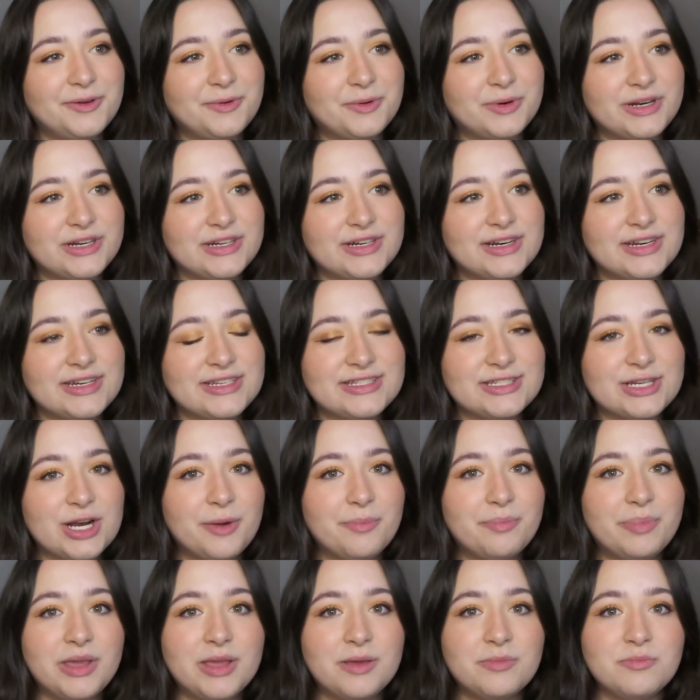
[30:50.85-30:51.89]
we're going to
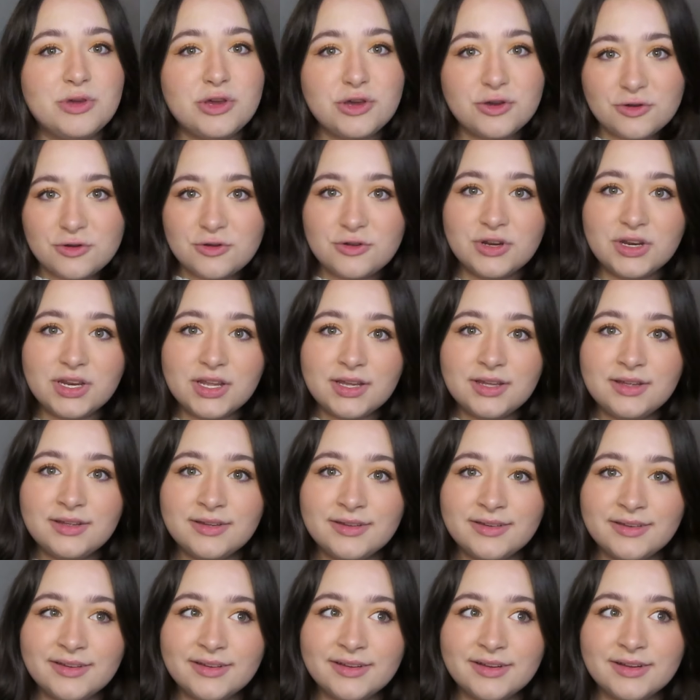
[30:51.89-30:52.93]
start Big Mood
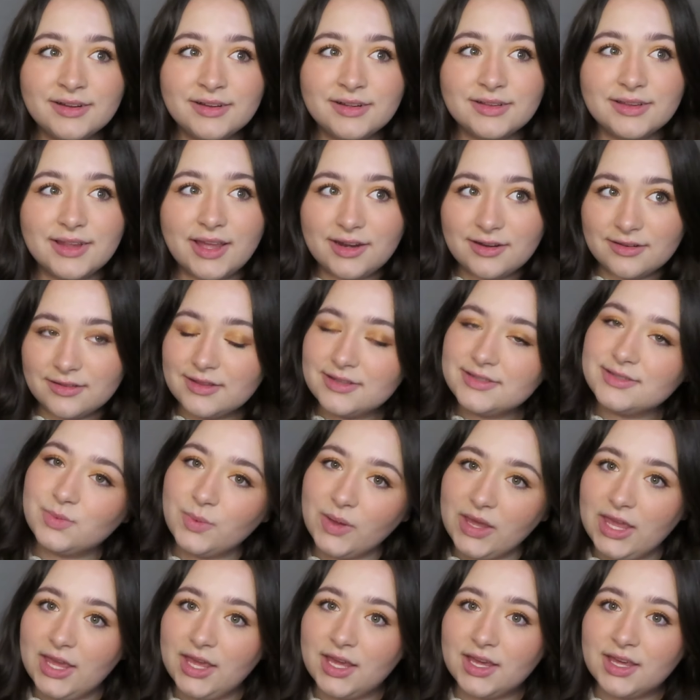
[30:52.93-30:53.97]
later this
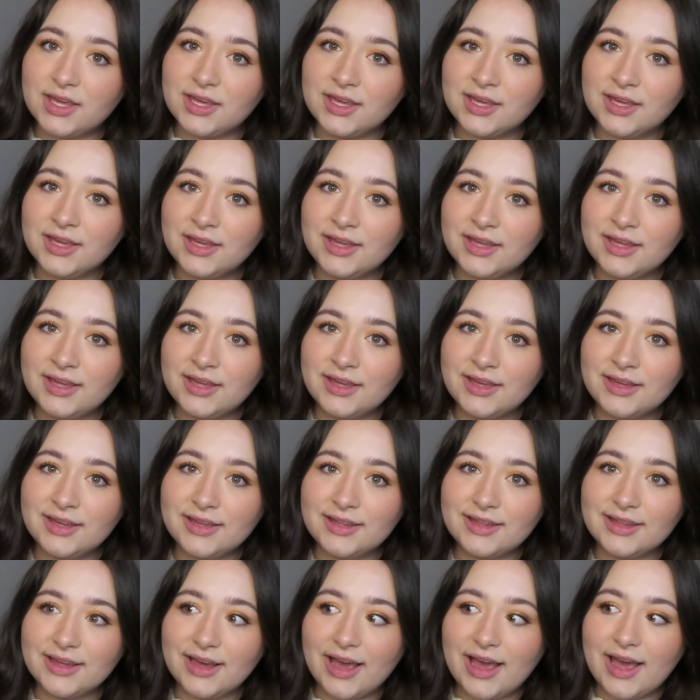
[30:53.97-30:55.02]
week,
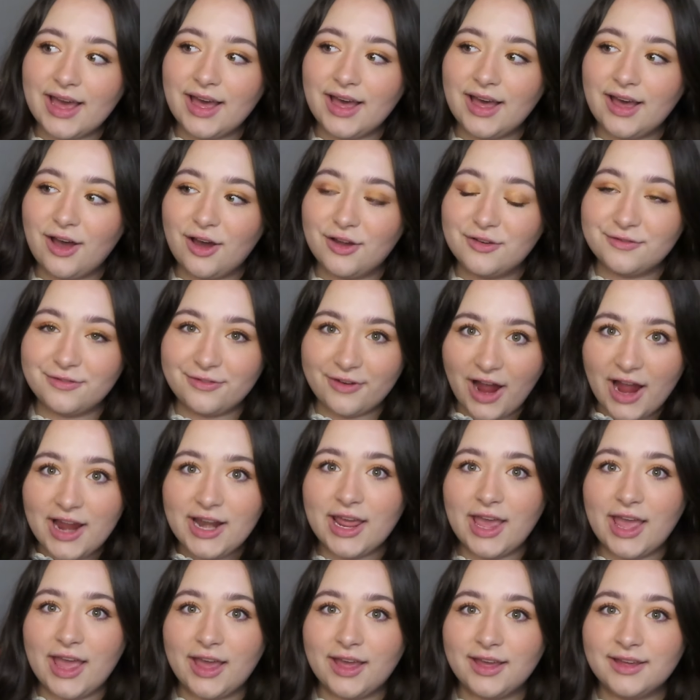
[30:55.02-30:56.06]
on
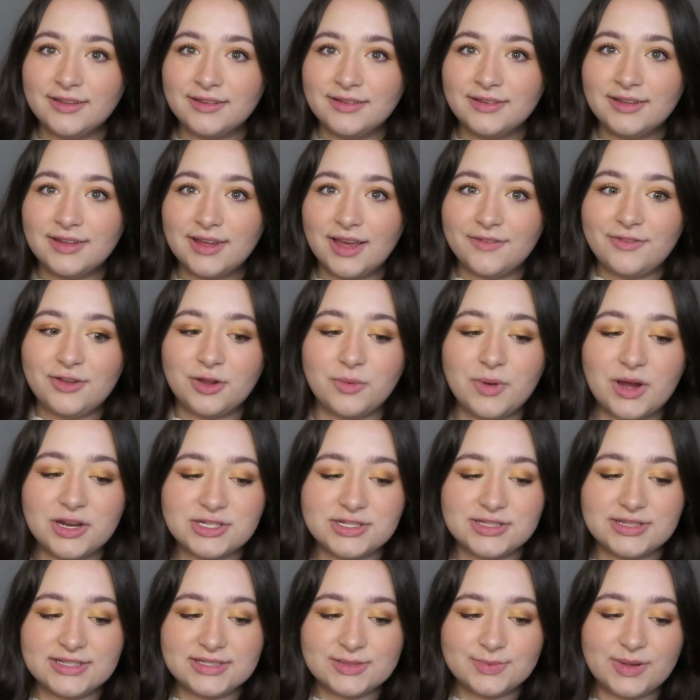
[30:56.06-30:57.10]
Friday. If you're
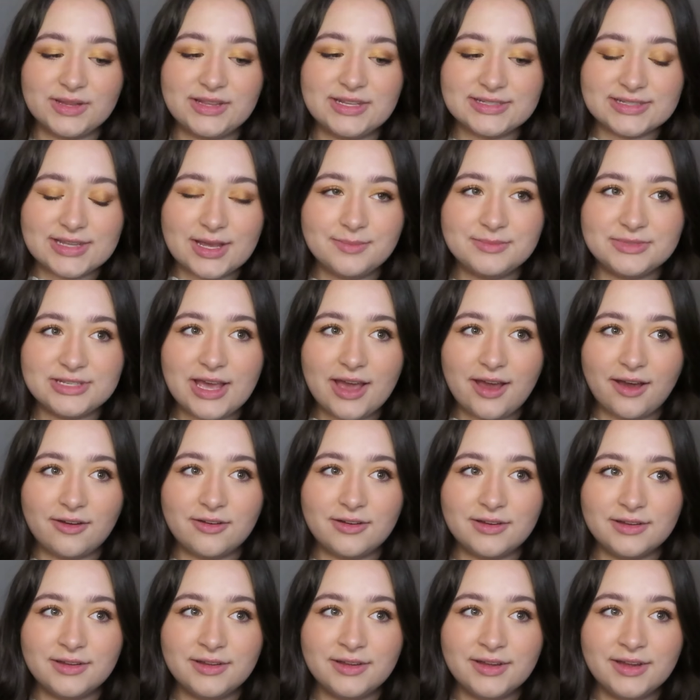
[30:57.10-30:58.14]
watching this when this comes
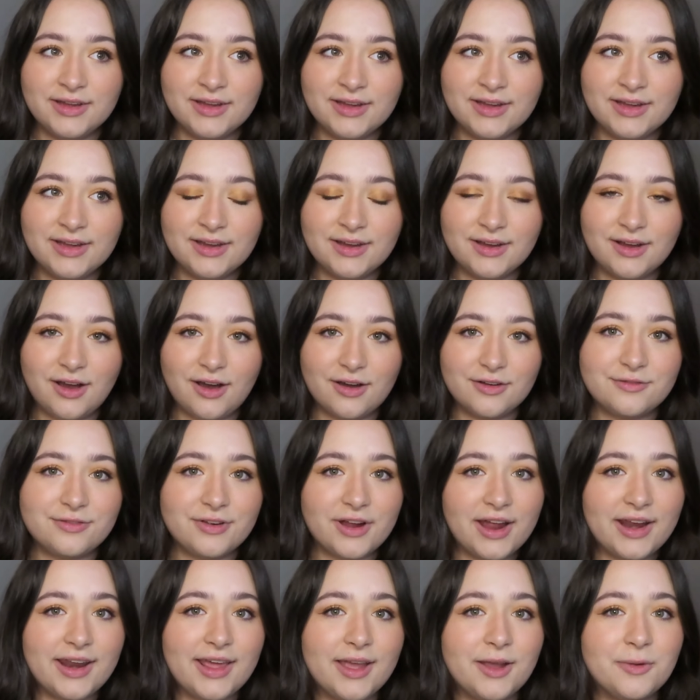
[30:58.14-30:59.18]
out, on
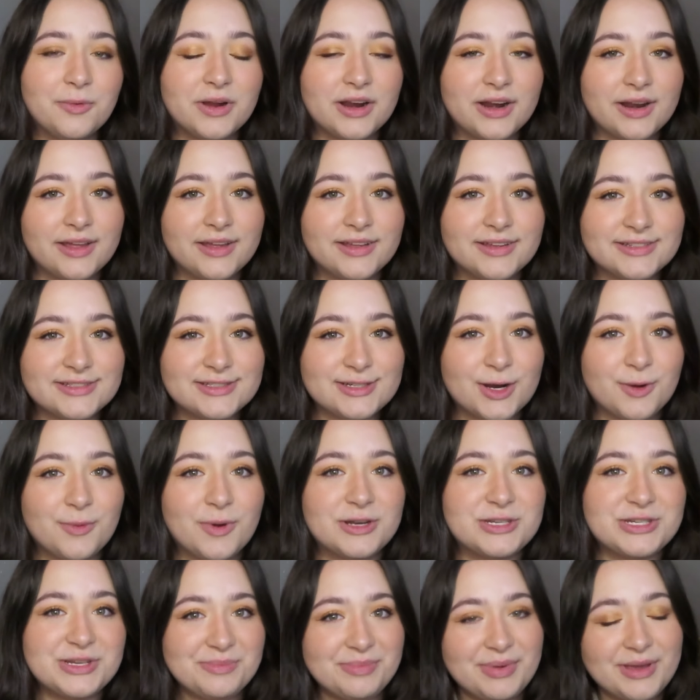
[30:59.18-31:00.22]
Friday we're gonna start
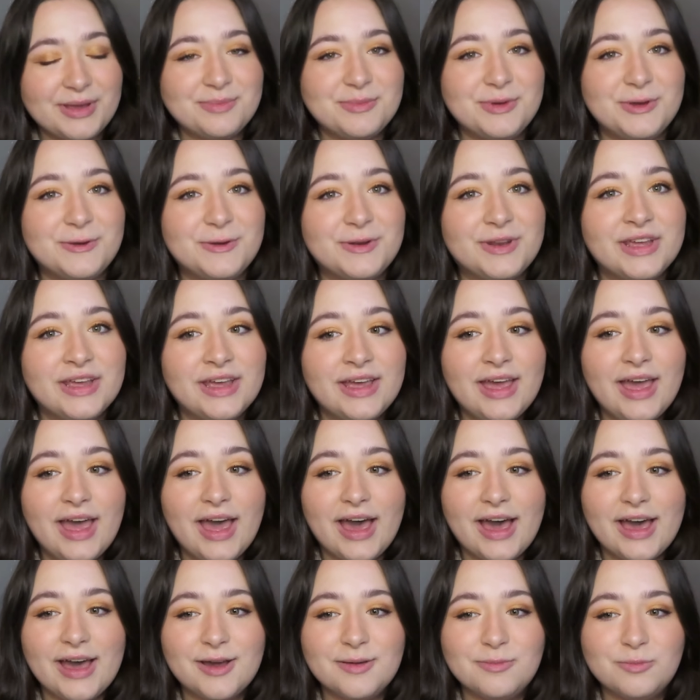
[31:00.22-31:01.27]
watching Big Mood,
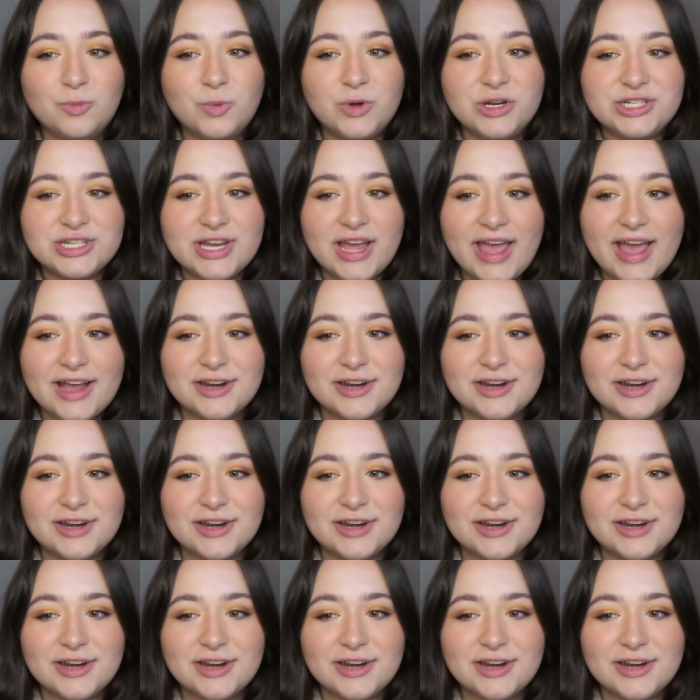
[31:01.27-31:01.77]
which I